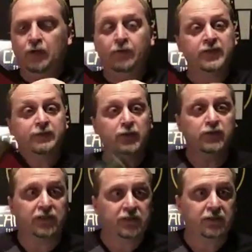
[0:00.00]
of his
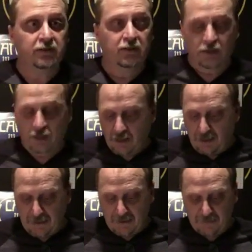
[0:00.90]
music,
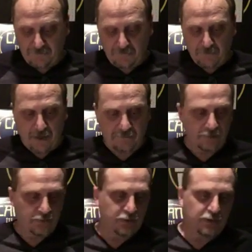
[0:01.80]
and if you
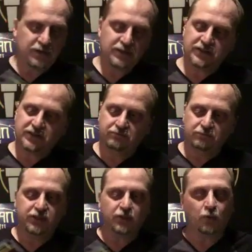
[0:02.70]
haven't heard of his
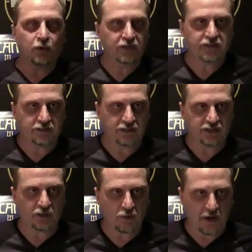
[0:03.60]
story, it's
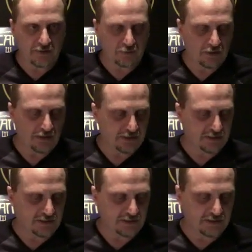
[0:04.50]
a great one.
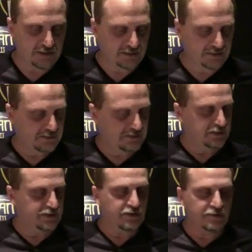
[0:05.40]
It's
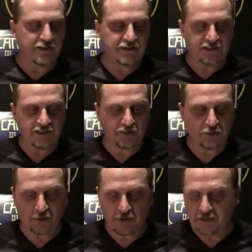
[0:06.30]
an amazing
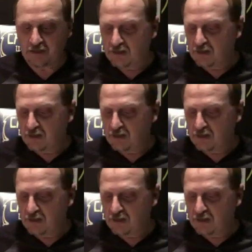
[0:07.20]
story.